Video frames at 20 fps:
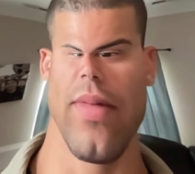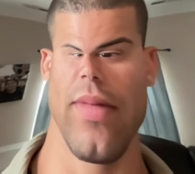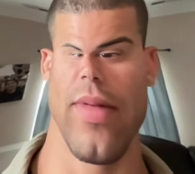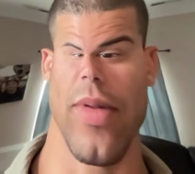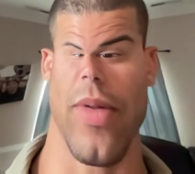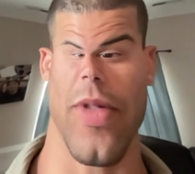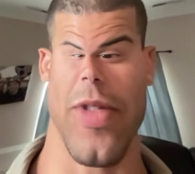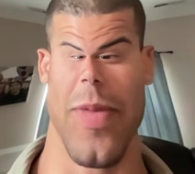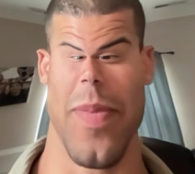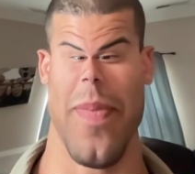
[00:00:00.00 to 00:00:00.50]

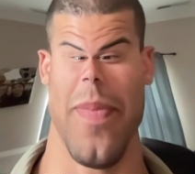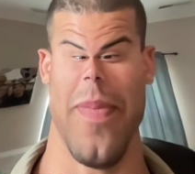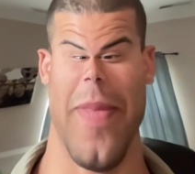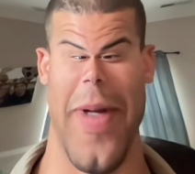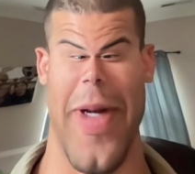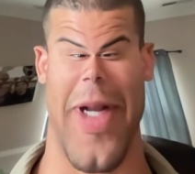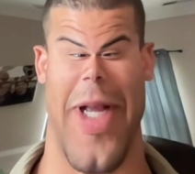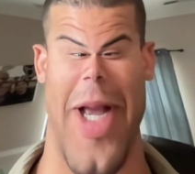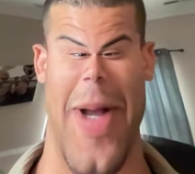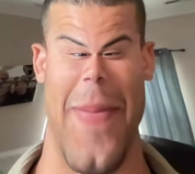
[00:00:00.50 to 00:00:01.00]
So it's
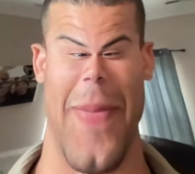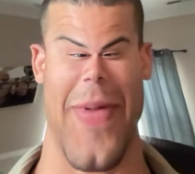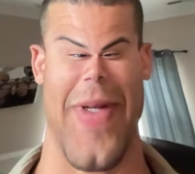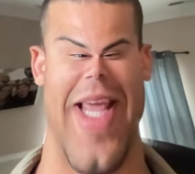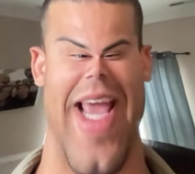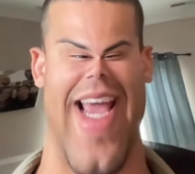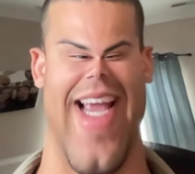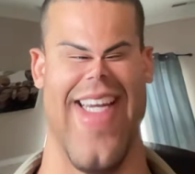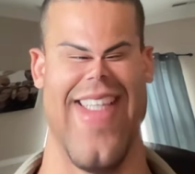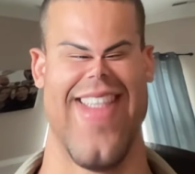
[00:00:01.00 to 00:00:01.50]
been a couple
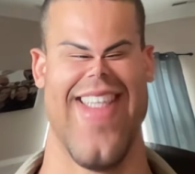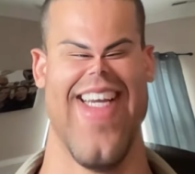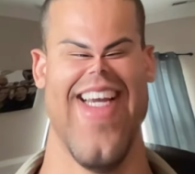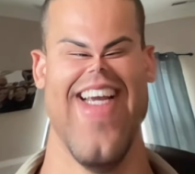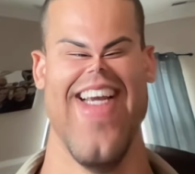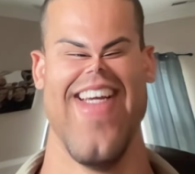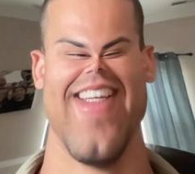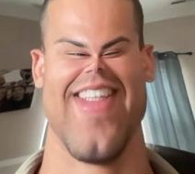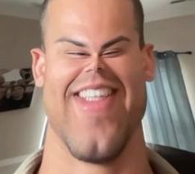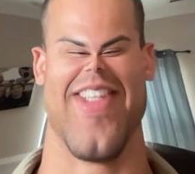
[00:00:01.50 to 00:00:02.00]
days
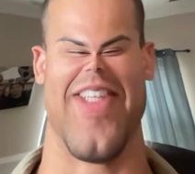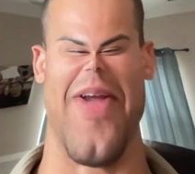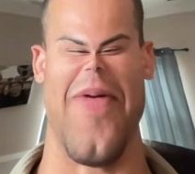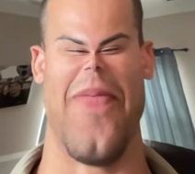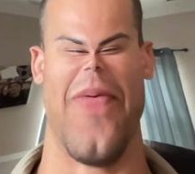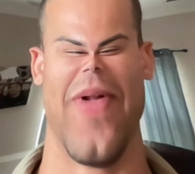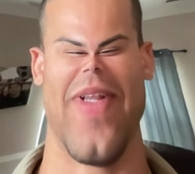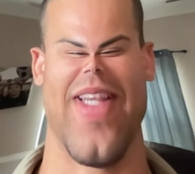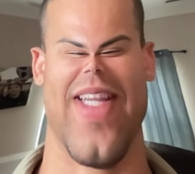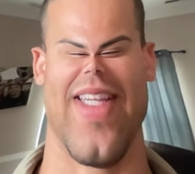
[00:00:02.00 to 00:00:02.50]
since I
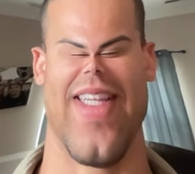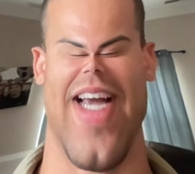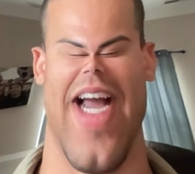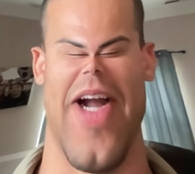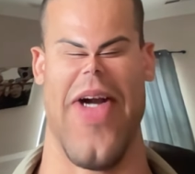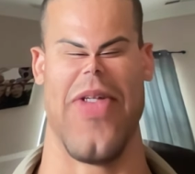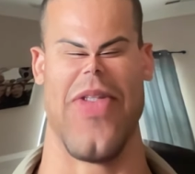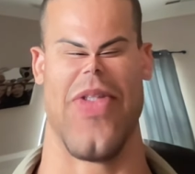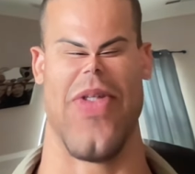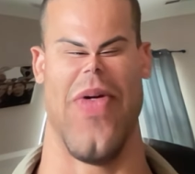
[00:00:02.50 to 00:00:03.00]
put the
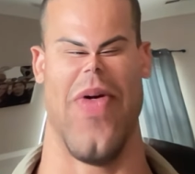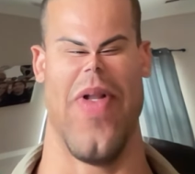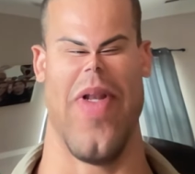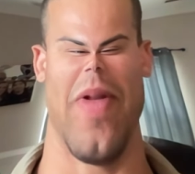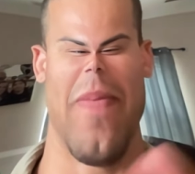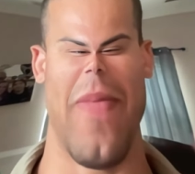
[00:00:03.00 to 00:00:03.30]
tires on.